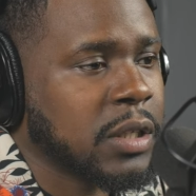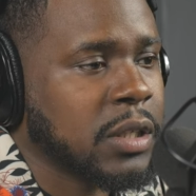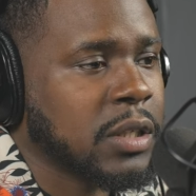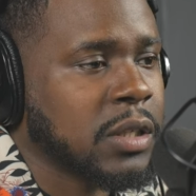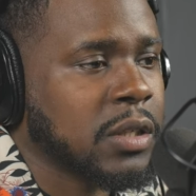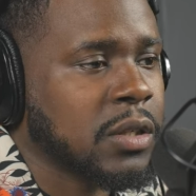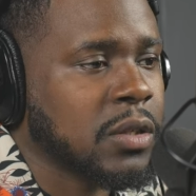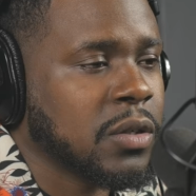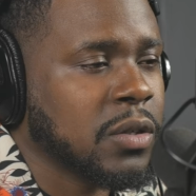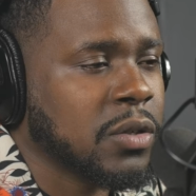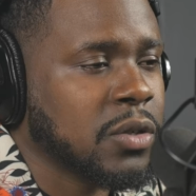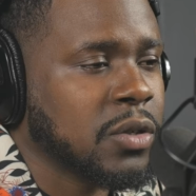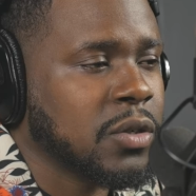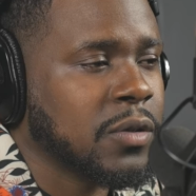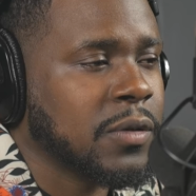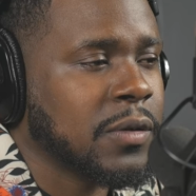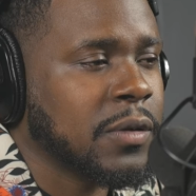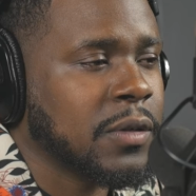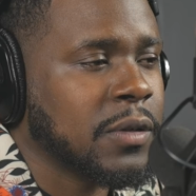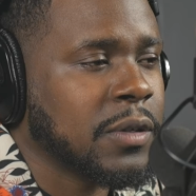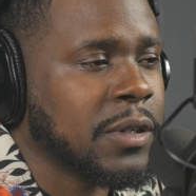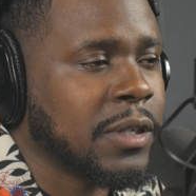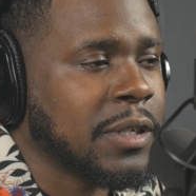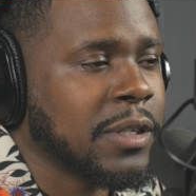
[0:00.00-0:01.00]
Is you you,
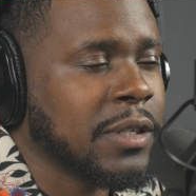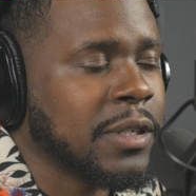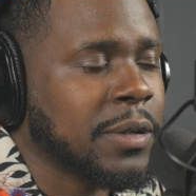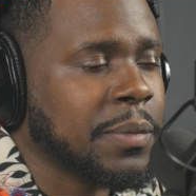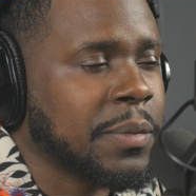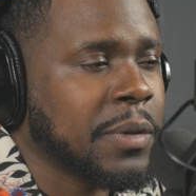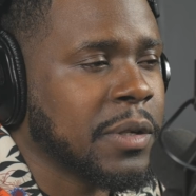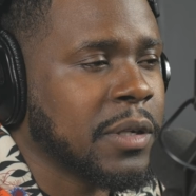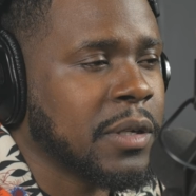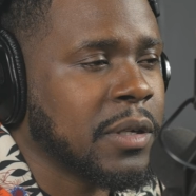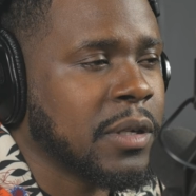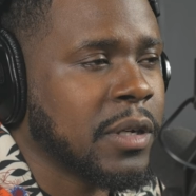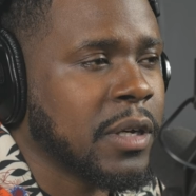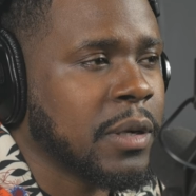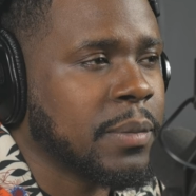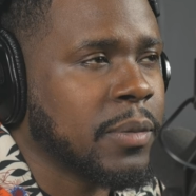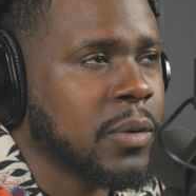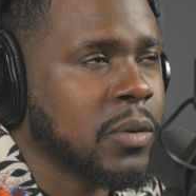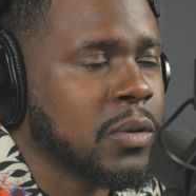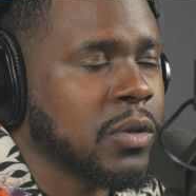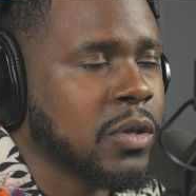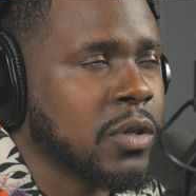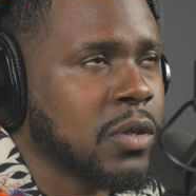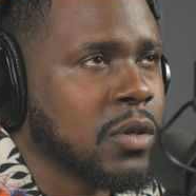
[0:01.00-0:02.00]
you need to be
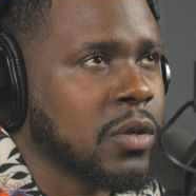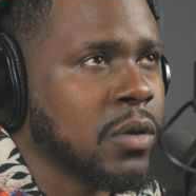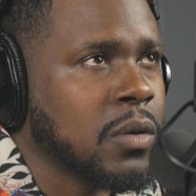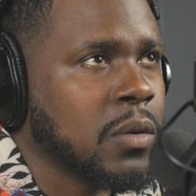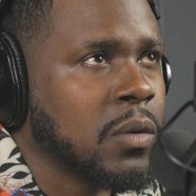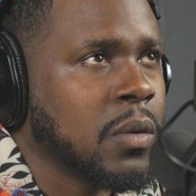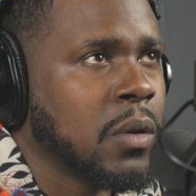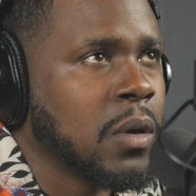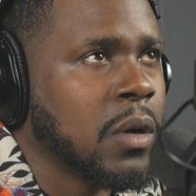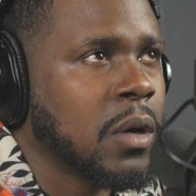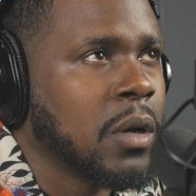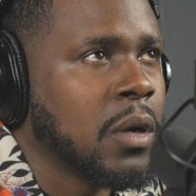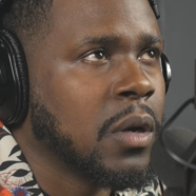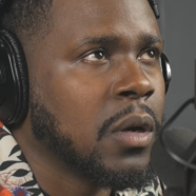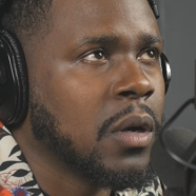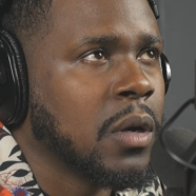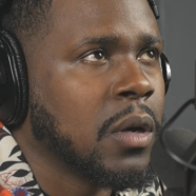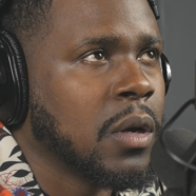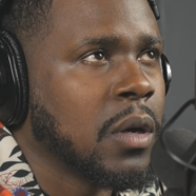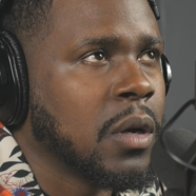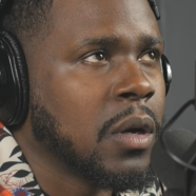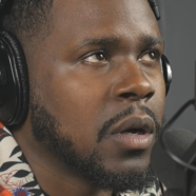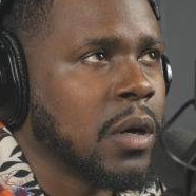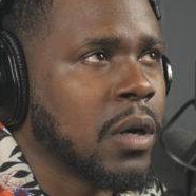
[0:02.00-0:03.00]
able to
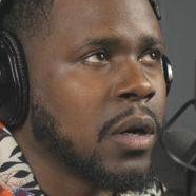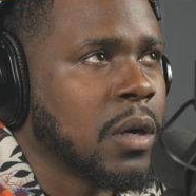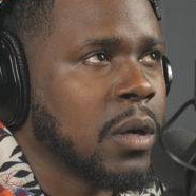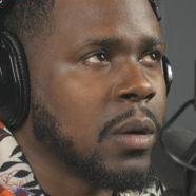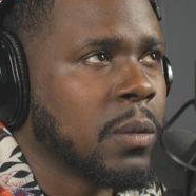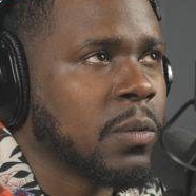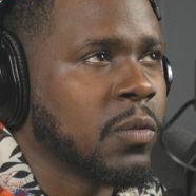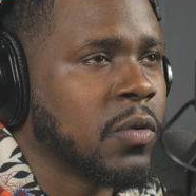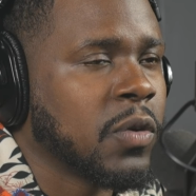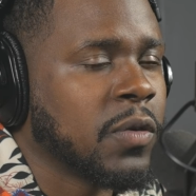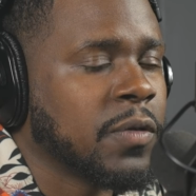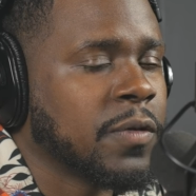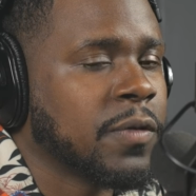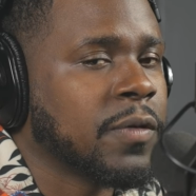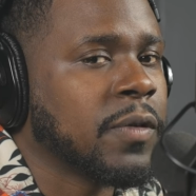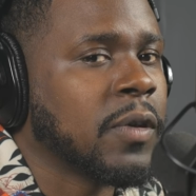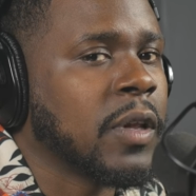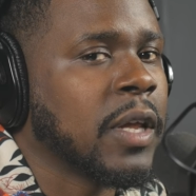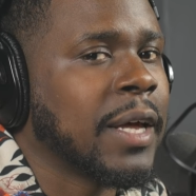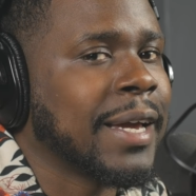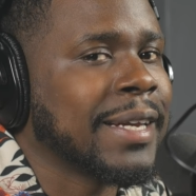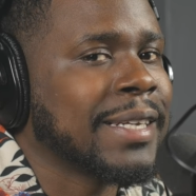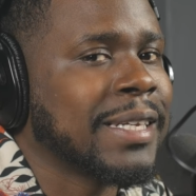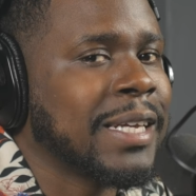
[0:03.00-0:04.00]
um,
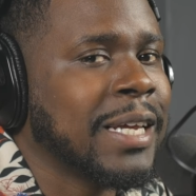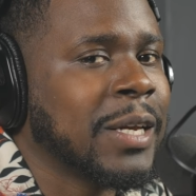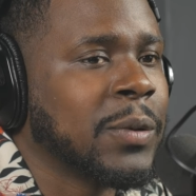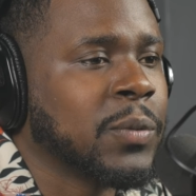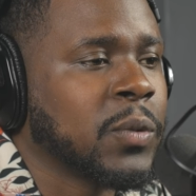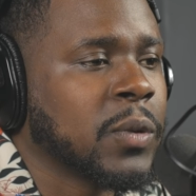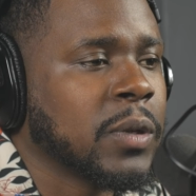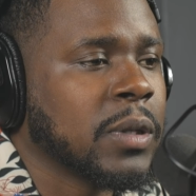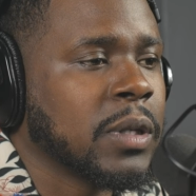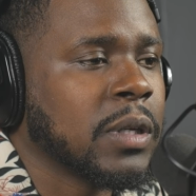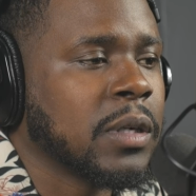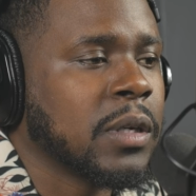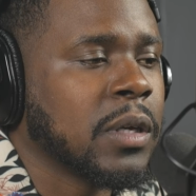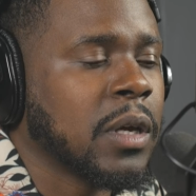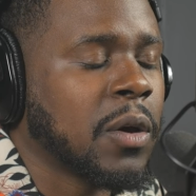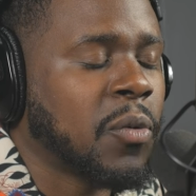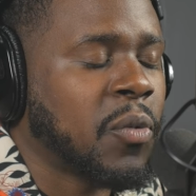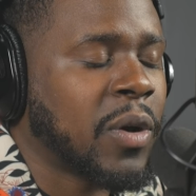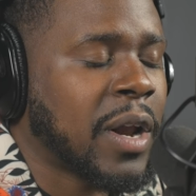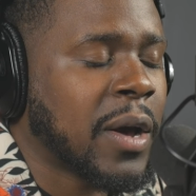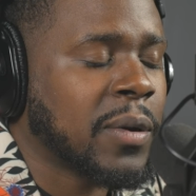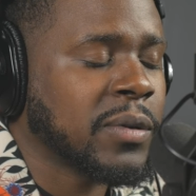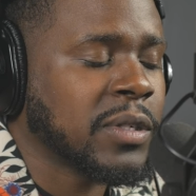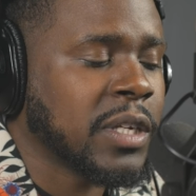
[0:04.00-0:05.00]
reflect inwardly, and
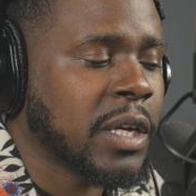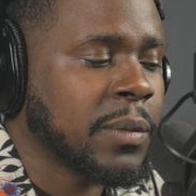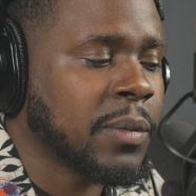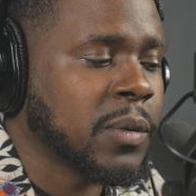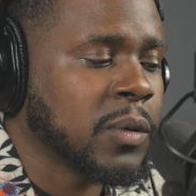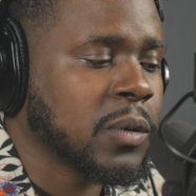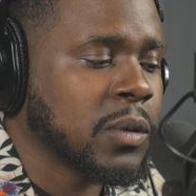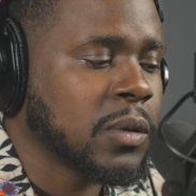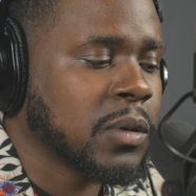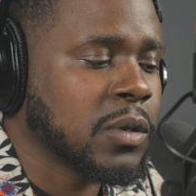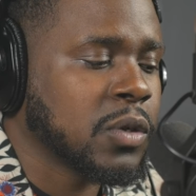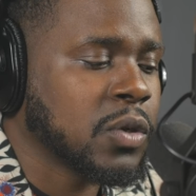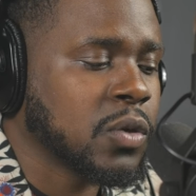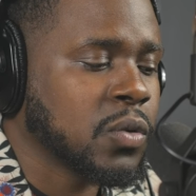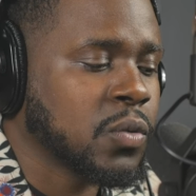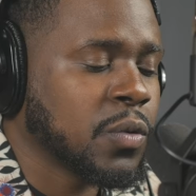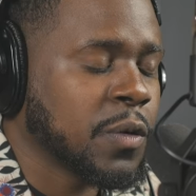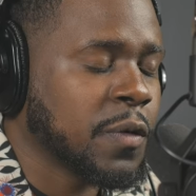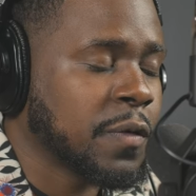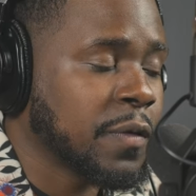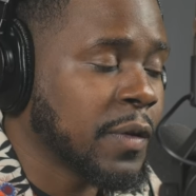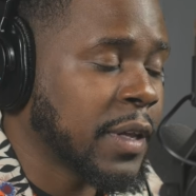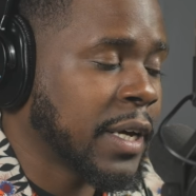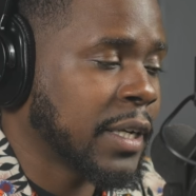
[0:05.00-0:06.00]
when I was able to
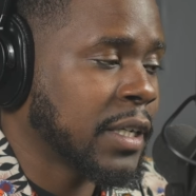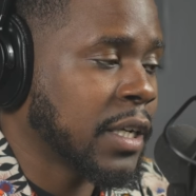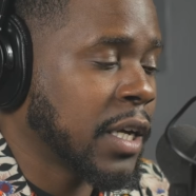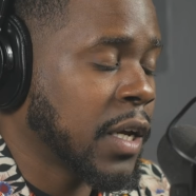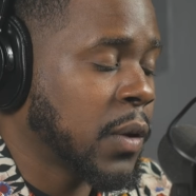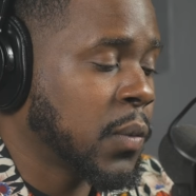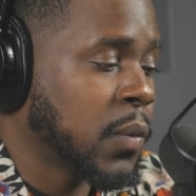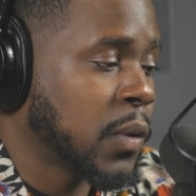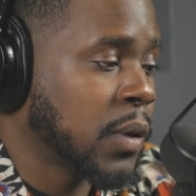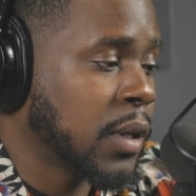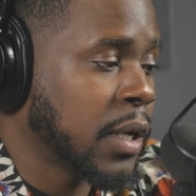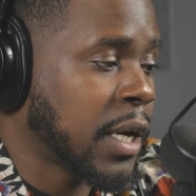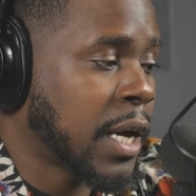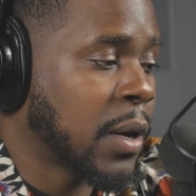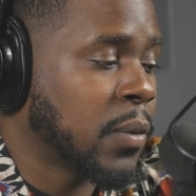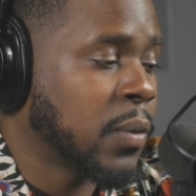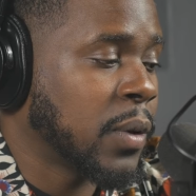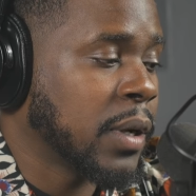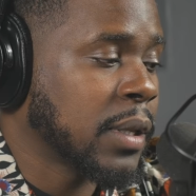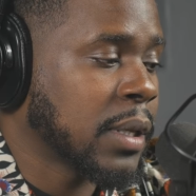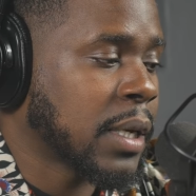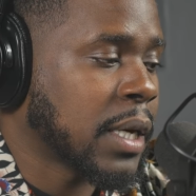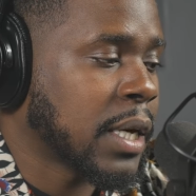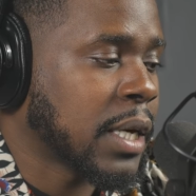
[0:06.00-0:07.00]
reflect inwardly, I
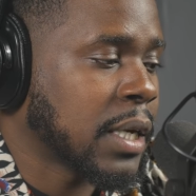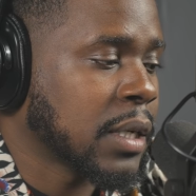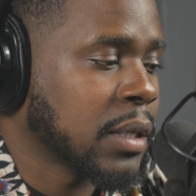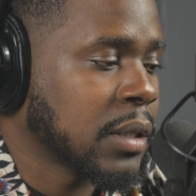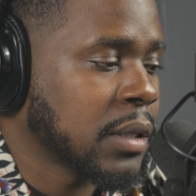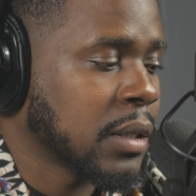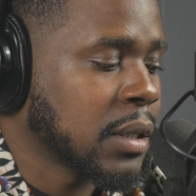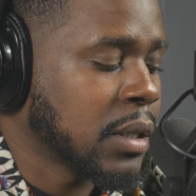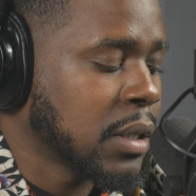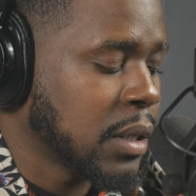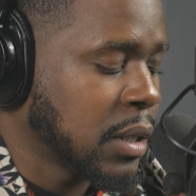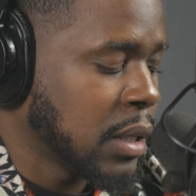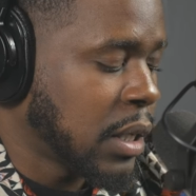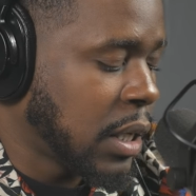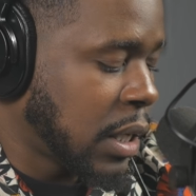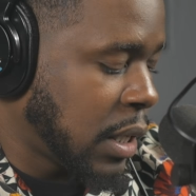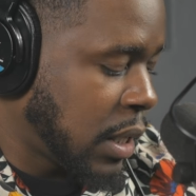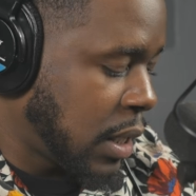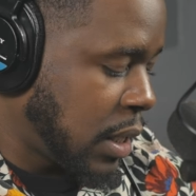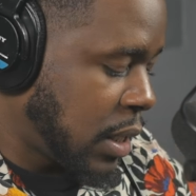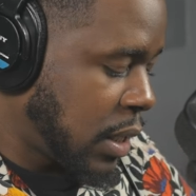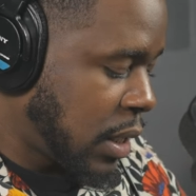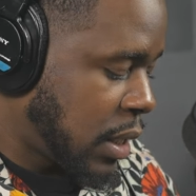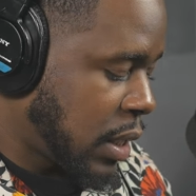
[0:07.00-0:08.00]
realized
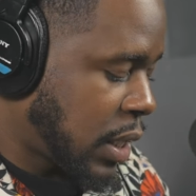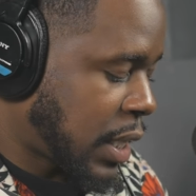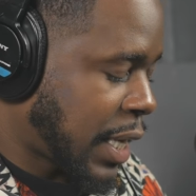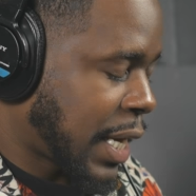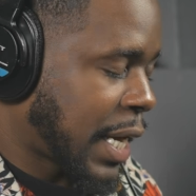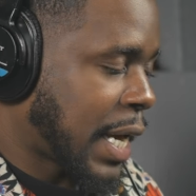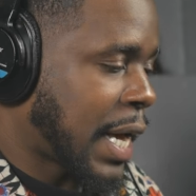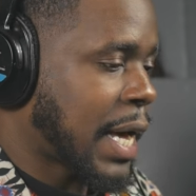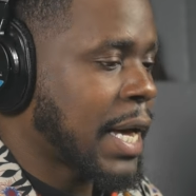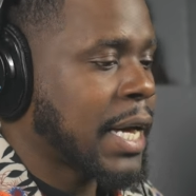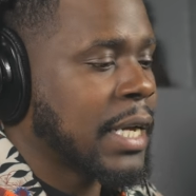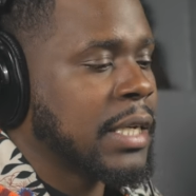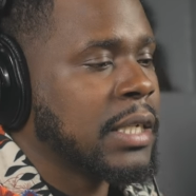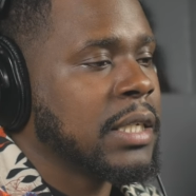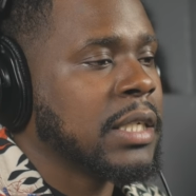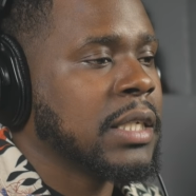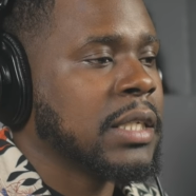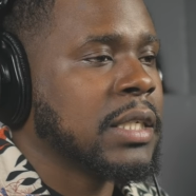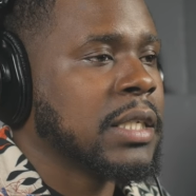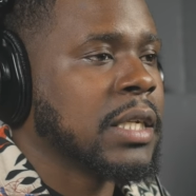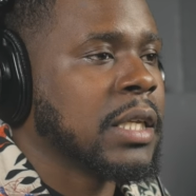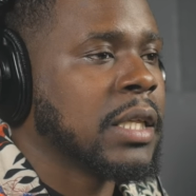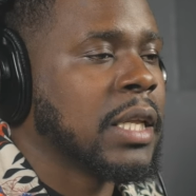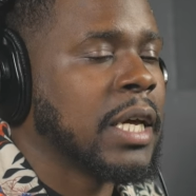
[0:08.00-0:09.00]
like I
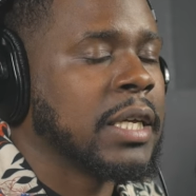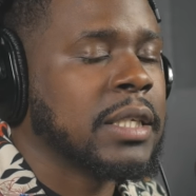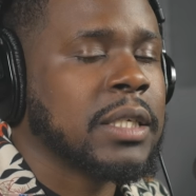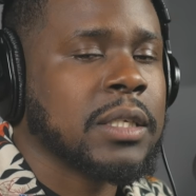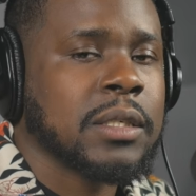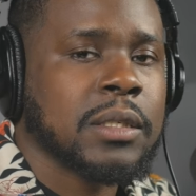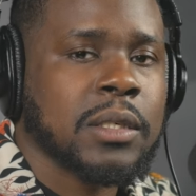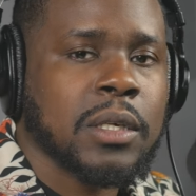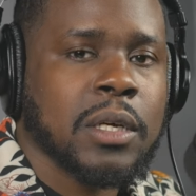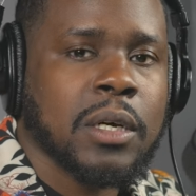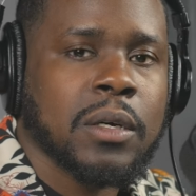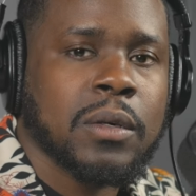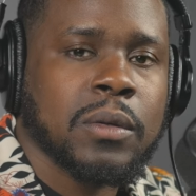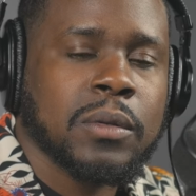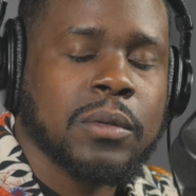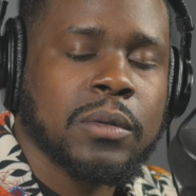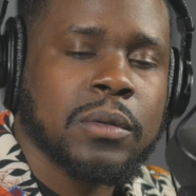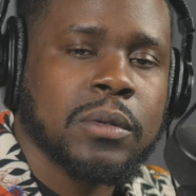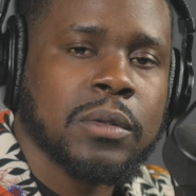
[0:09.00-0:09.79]
need to let this go.